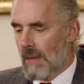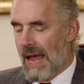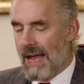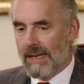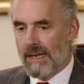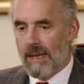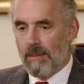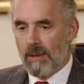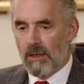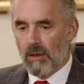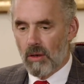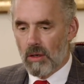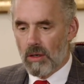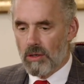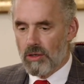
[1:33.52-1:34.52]
academic
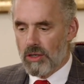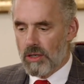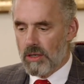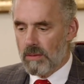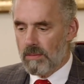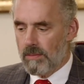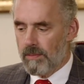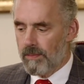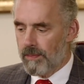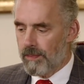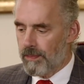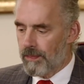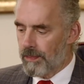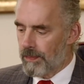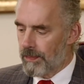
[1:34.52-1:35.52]
knowledge in,
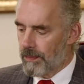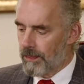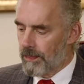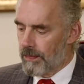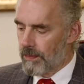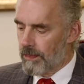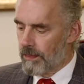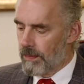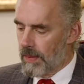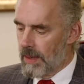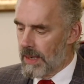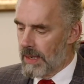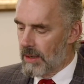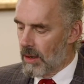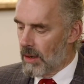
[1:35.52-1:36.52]

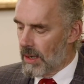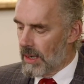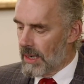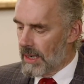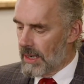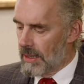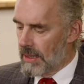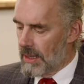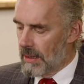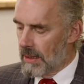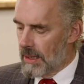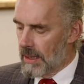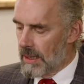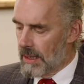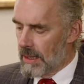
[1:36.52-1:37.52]
in a in the
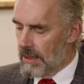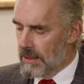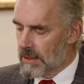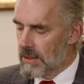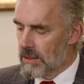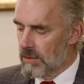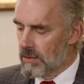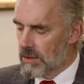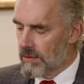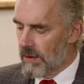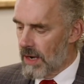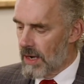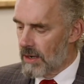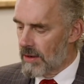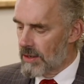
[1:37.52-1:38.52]
institutes of
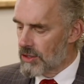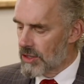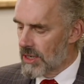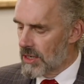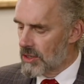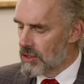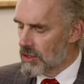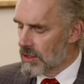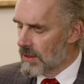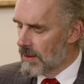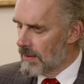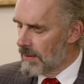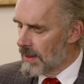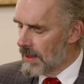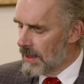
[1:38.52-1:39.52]
higher education.
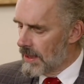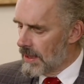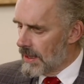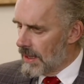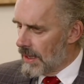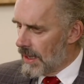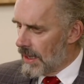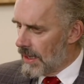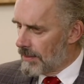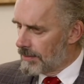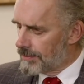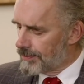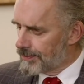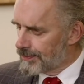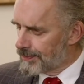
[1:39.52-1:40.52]
Um,